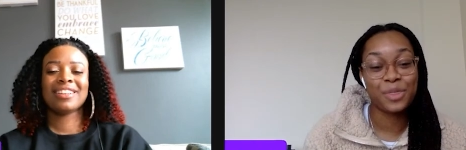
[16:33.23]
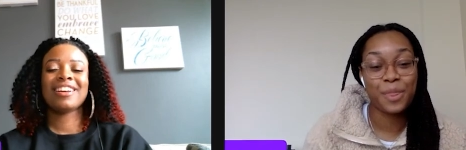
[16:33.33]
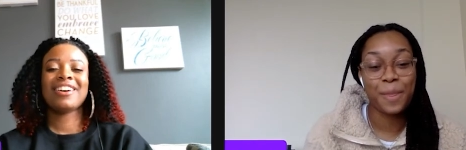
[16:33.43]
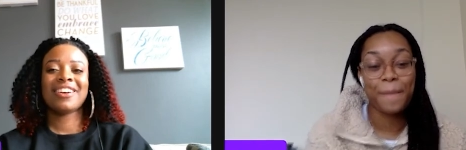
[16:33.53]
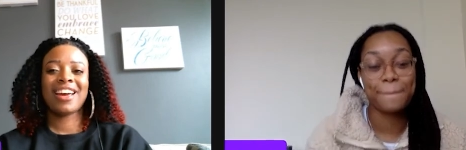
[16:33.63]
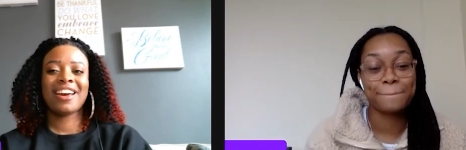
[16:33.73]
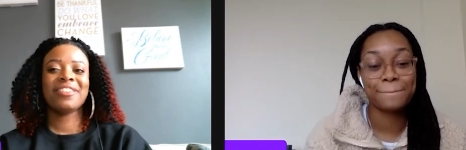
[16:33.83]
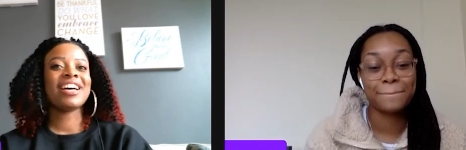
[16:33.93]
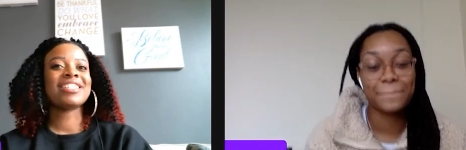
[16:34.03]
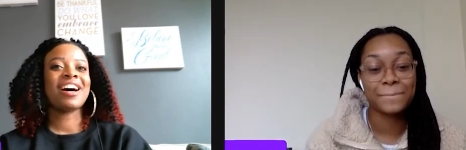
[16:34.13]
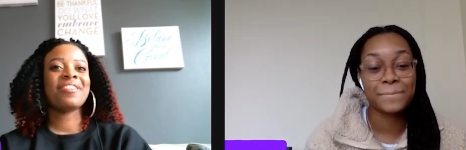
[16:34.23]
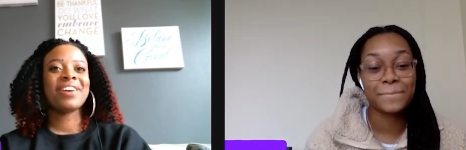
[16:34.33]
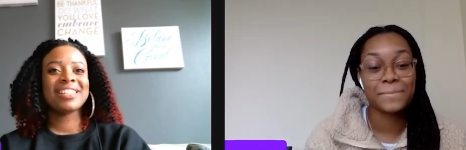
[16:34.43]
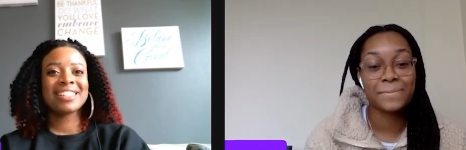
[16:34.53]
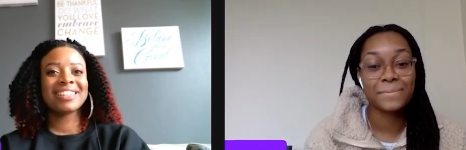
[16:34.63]
Speaker 1: Okay, well, that's
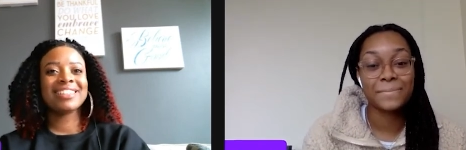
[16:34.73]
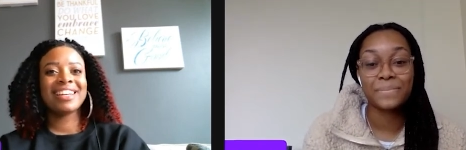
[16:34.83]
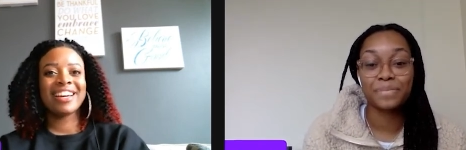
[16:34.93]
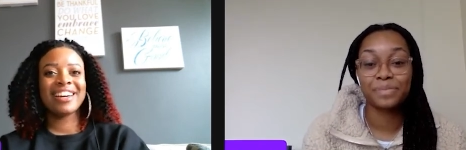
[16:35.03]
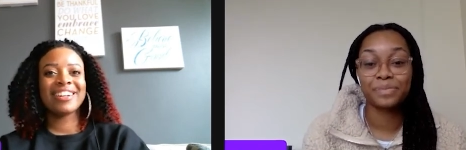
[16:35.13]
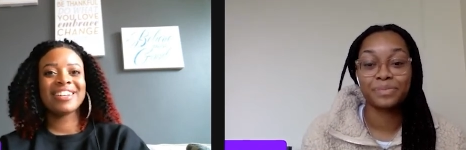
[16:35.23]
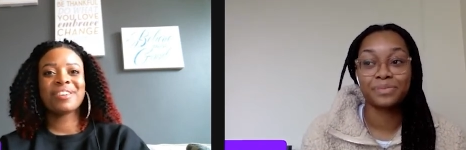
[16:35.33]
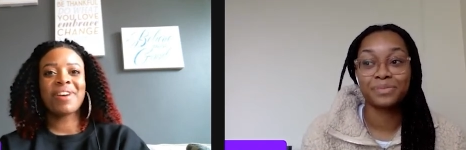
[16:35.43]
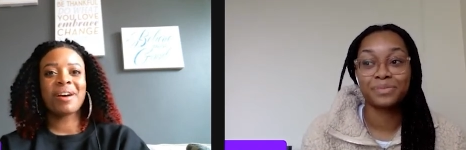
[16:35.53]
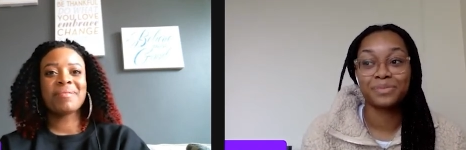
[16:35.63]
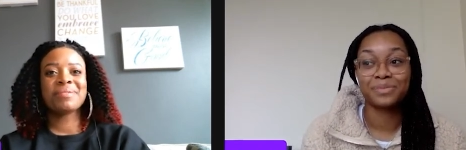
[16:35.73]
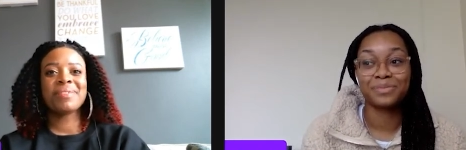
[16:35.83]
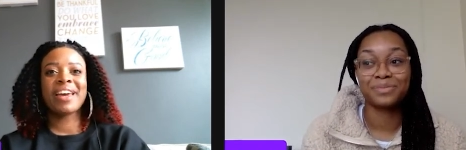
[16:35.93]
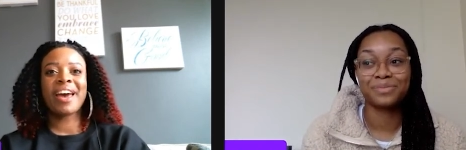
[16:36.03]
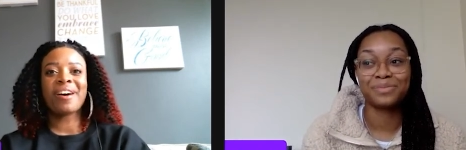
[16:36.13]
always good to hear that your mom is
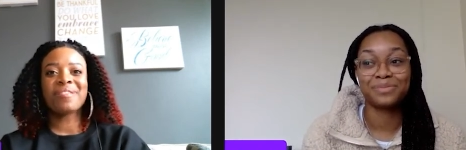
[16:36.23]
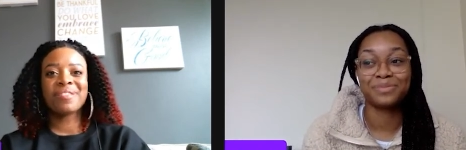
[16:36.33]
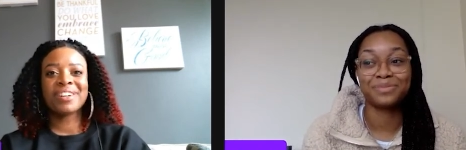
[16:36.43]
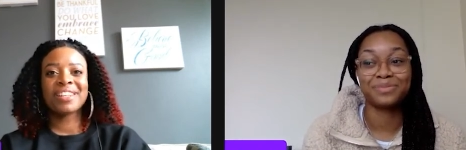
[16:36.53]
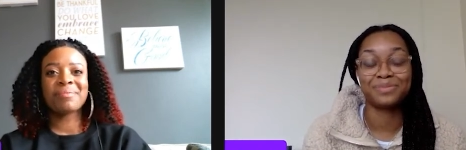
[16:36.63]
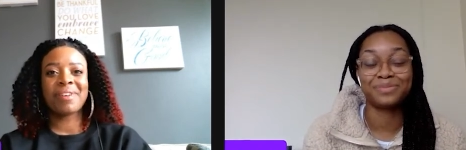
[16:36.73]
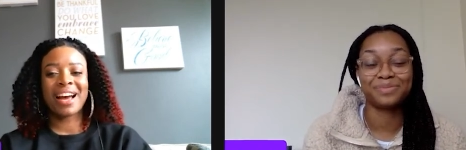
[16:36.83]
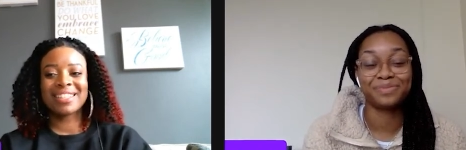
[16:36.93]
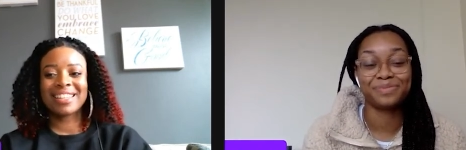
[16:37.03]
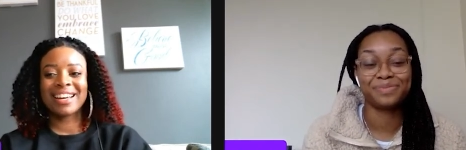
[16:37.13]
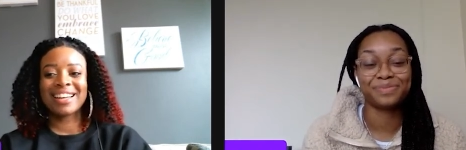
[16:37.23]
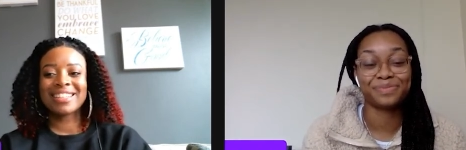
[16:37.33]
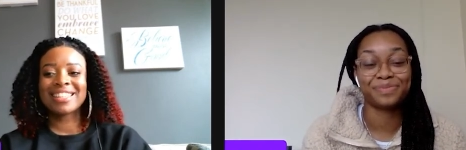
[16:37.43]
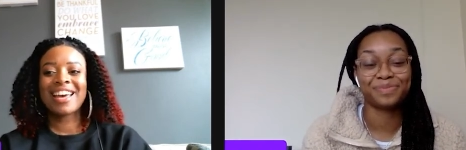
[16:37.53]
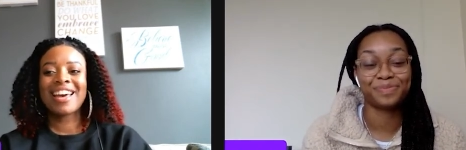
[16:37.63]
being helpful in the
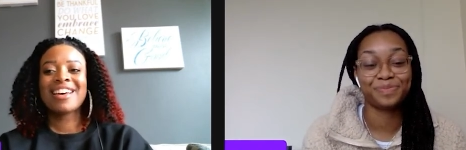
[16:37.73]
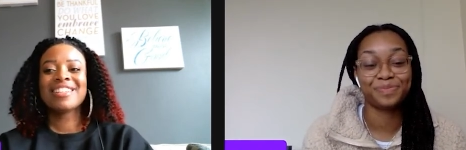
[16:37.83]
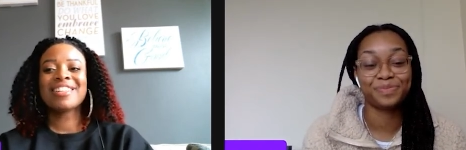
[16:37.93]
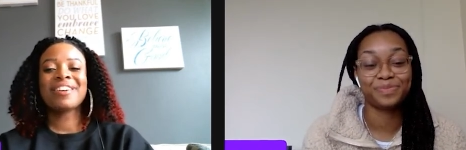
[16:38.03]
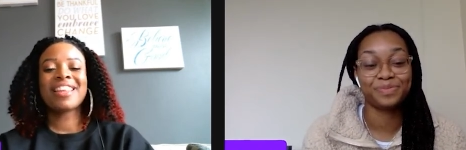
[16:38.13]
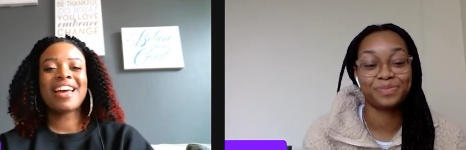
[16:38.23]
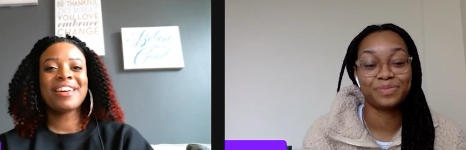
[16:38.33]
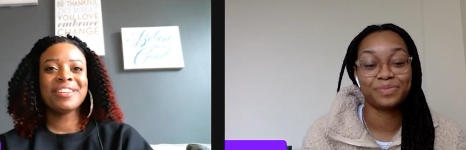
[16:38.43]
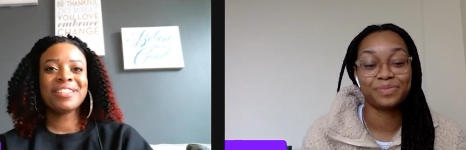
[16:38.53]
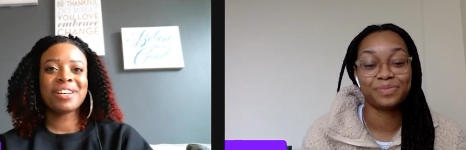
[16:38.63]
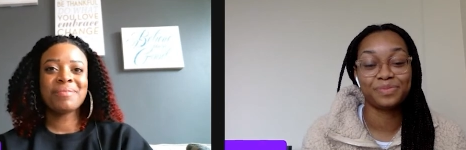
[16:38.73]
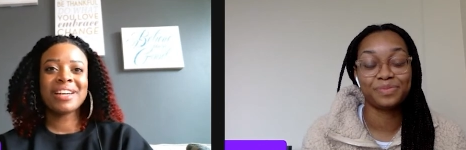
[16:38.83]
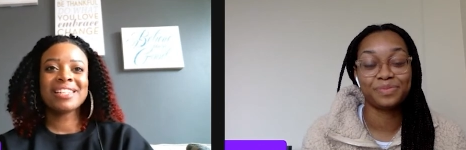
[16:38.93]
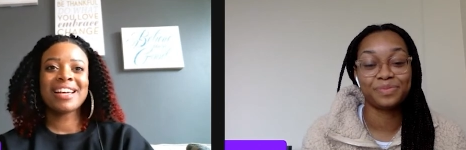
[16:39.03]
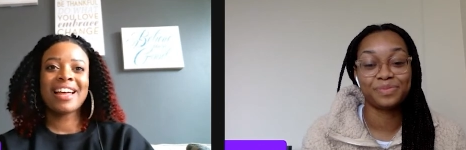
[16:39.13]
process. So, thank you so
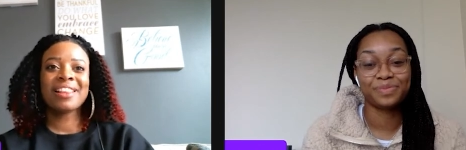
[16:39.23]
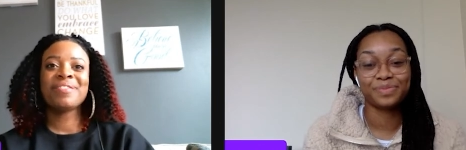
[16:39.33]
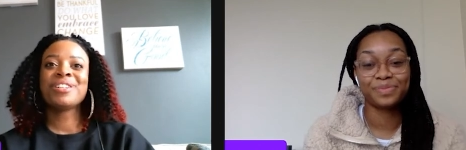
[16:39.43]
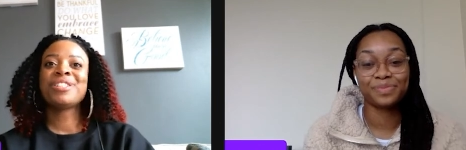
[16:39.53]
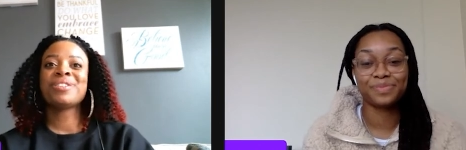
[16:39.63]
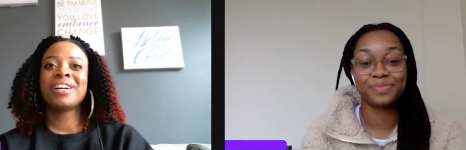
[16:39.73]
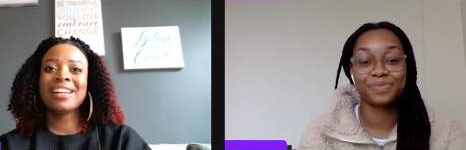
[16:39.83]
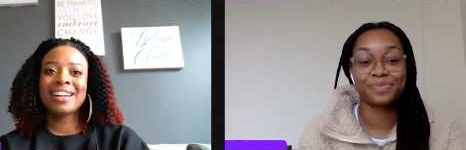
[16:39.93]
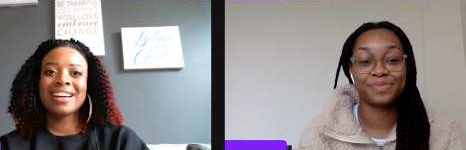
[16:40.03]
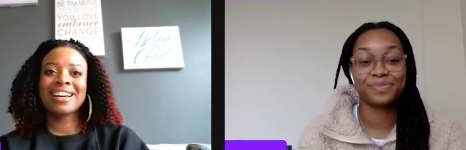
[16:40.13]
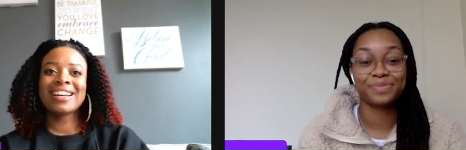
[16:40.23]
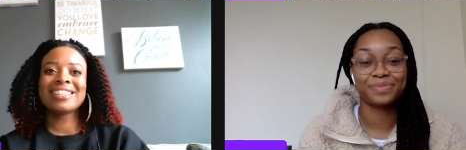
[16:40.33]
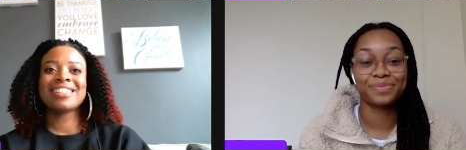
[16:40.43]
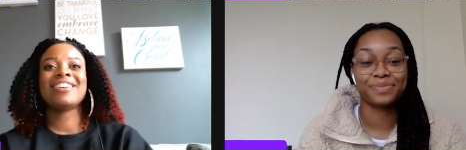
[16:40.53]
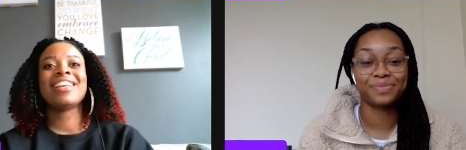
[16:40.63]
much, Kayla, for joining
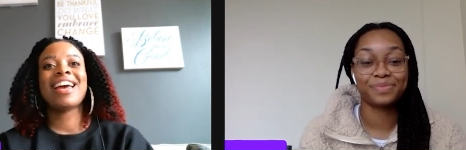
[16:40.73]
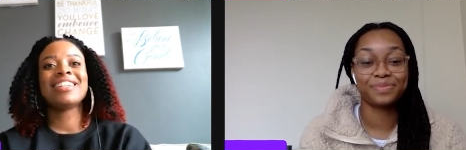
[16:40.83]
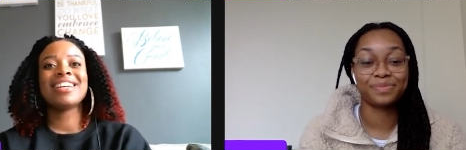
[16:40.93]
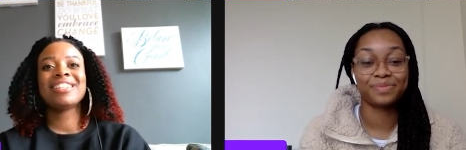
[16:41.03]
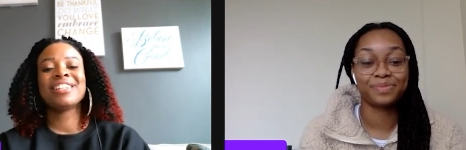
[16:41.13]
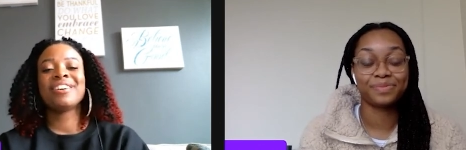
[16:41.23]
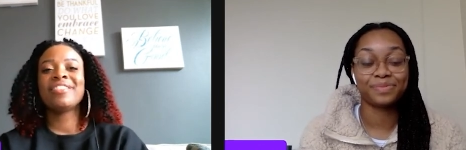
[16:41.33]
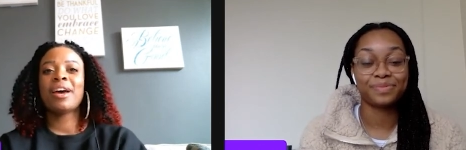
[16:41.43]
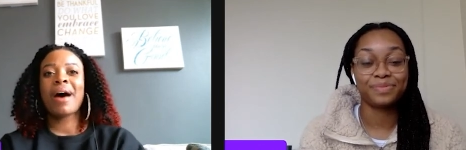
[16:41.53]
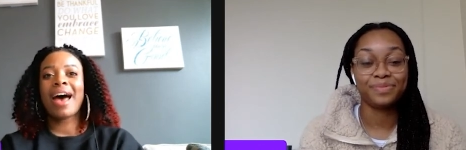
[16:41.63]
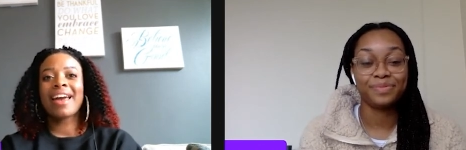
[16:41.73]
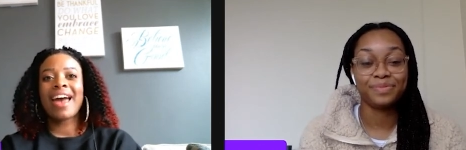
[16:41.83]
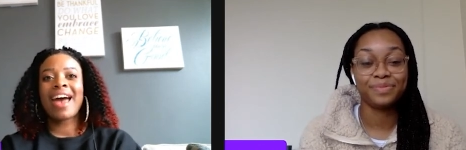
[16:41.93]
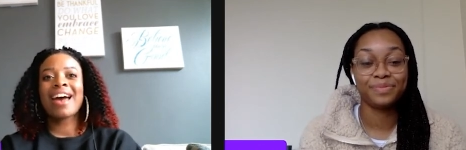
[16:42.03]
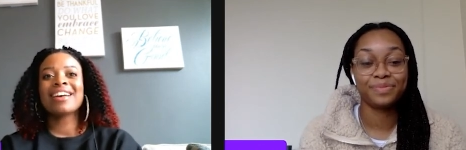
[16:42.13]
us on the Education Over Debt
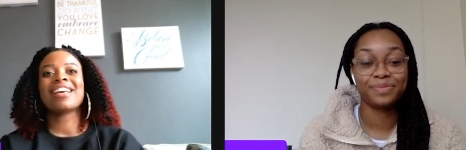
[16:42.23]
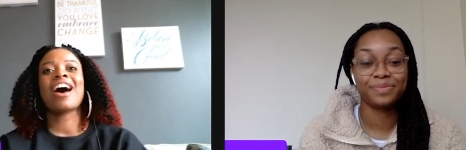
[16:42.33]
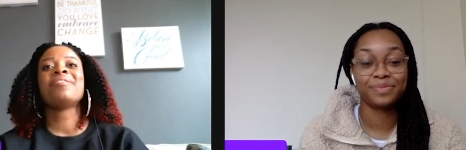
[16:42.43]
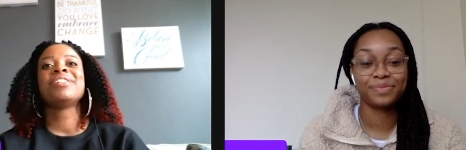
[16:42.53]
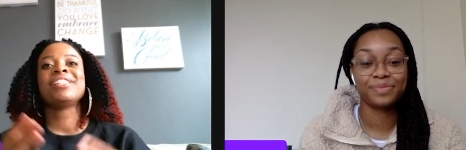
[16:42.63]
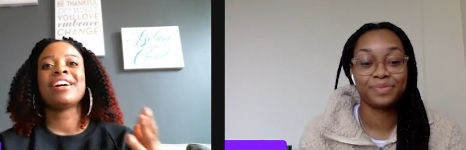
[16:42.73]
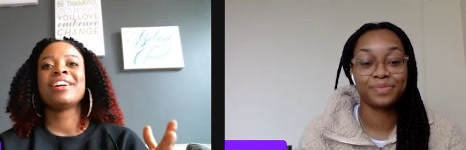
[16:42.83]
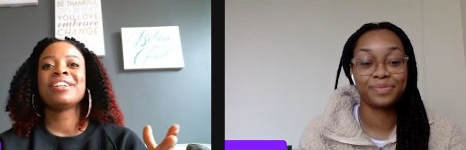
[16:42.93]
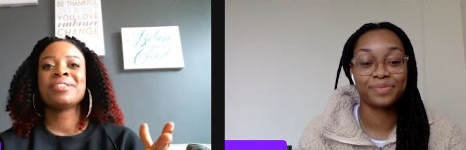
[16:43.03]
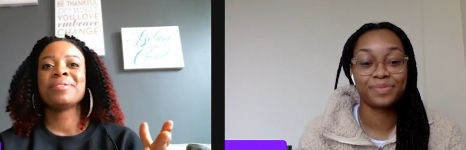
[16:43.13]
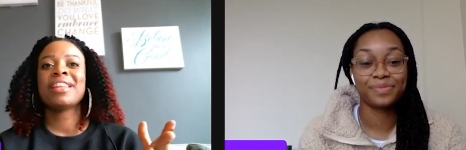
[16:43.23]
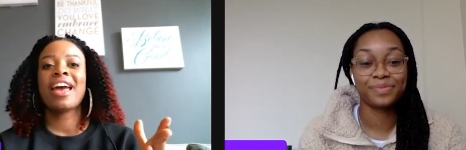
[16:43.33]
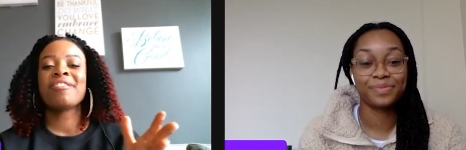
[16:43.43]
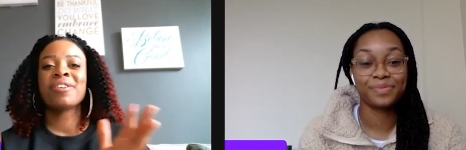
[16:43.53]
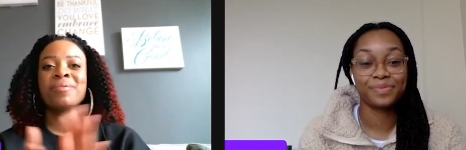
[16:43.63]
podcast. I will share this with
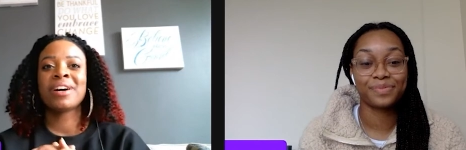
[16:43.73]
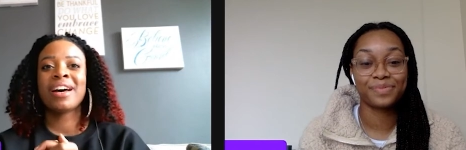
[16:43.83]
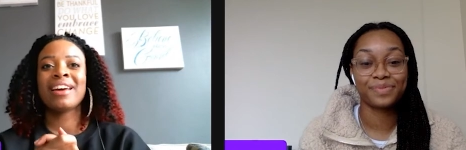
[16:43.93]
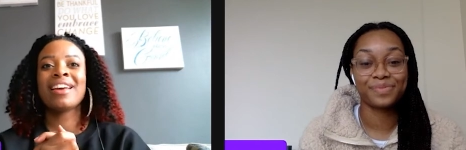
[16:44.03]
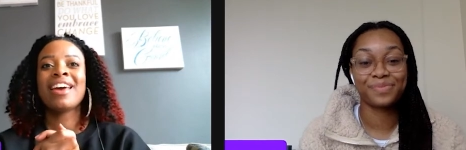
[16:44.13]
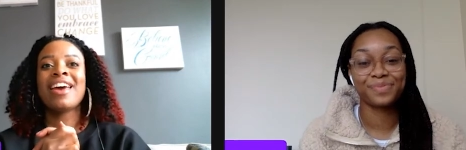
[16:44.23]
everyone.